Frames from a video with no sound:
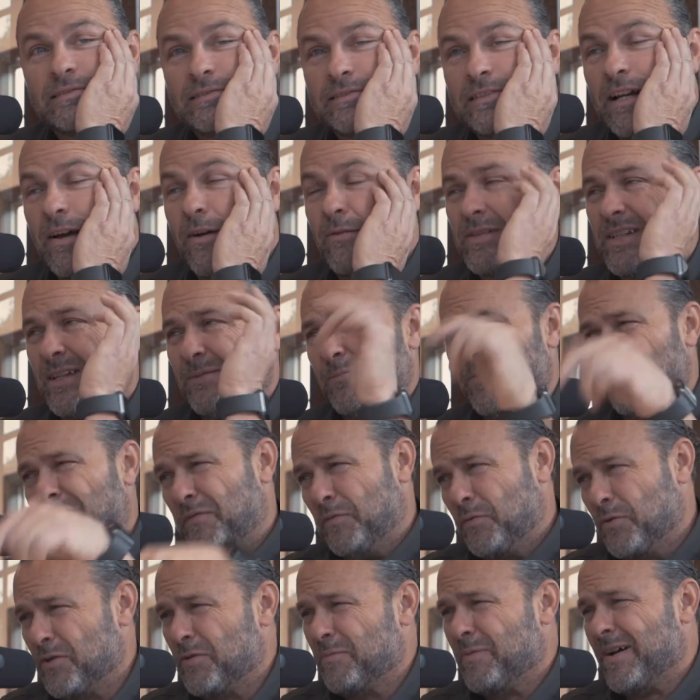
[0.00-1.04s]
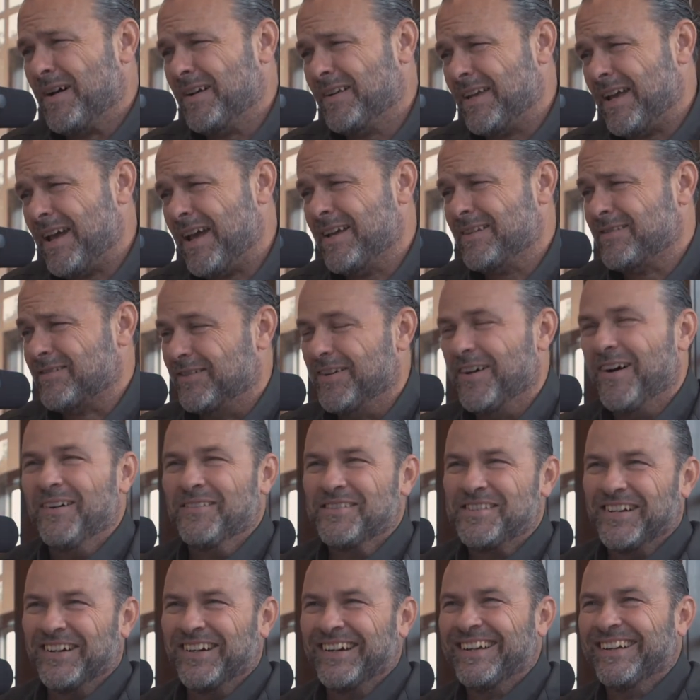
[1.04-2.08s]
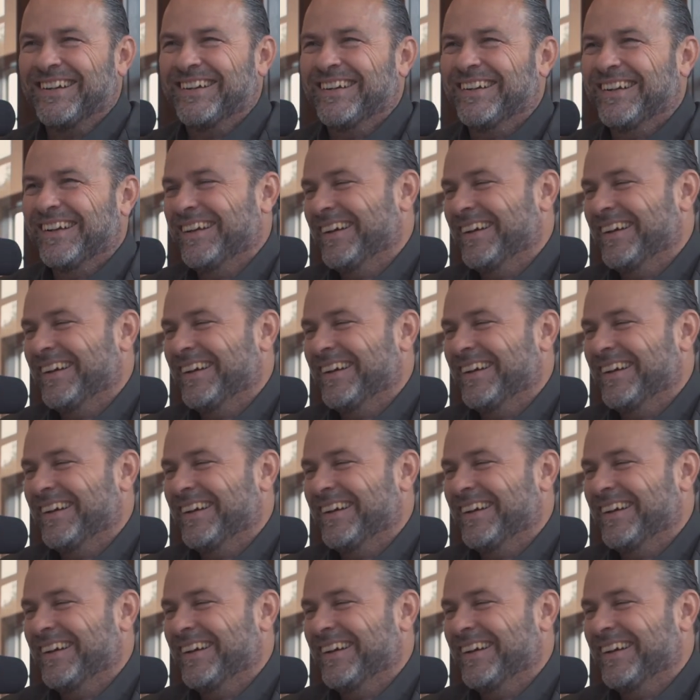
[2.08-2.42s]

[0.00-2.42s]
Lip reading: I was like, before the podcast? No, I'm joking.